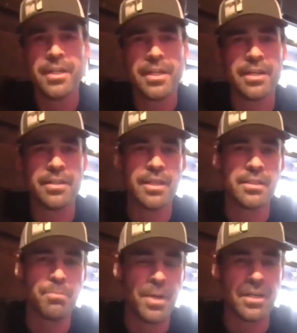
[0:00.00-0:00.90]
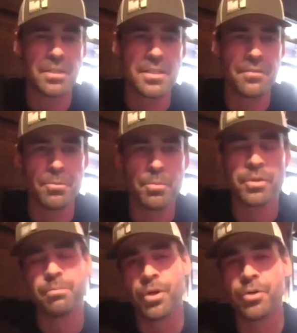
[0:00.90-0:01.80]
and then depends if you put
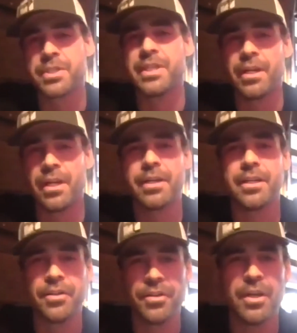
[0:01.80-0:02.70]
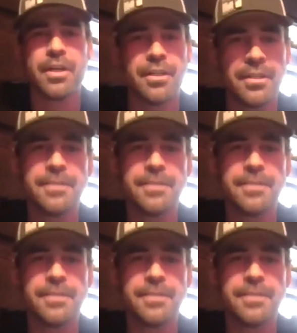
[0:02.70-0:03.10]
a protein on it or not.